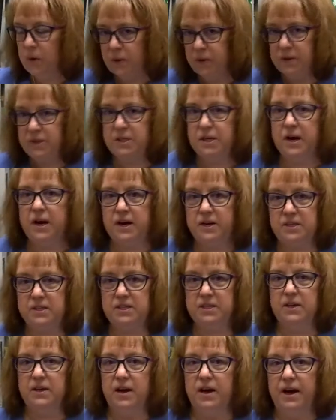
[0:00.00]
pull the
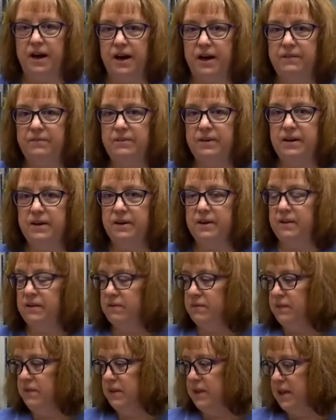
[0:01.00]
toxin off
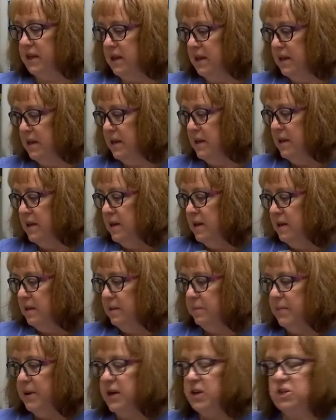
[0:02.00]
of the,
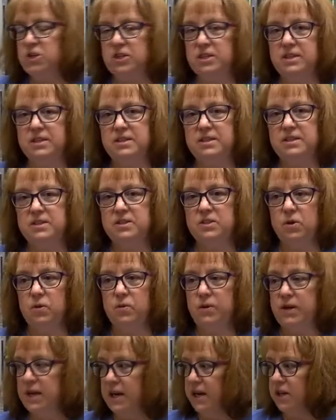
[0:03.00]
the patients.
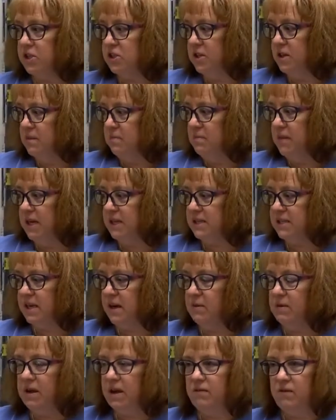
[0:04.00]
So we actually mix
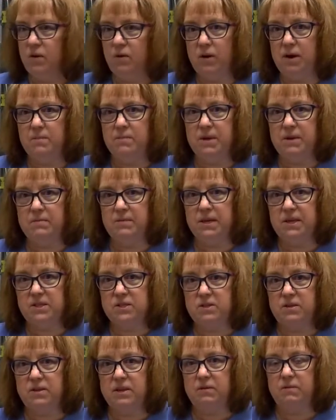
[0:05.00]
that. We have a great big
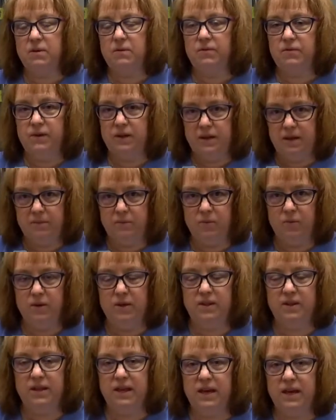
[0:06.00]
mixer that we fill up
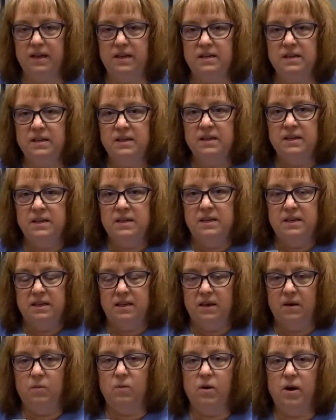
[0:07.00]
with that,
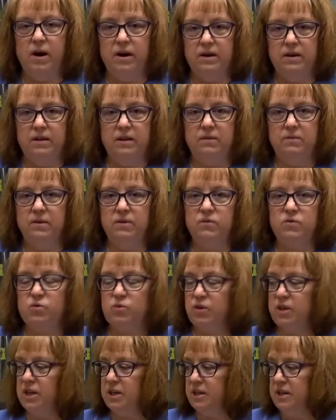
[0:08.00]
that water that we've
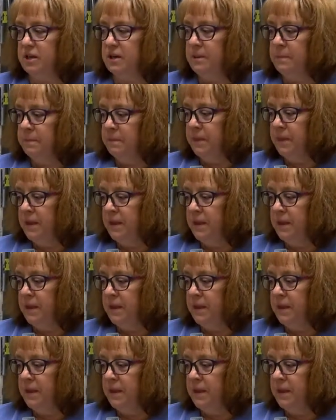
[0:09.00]
treated.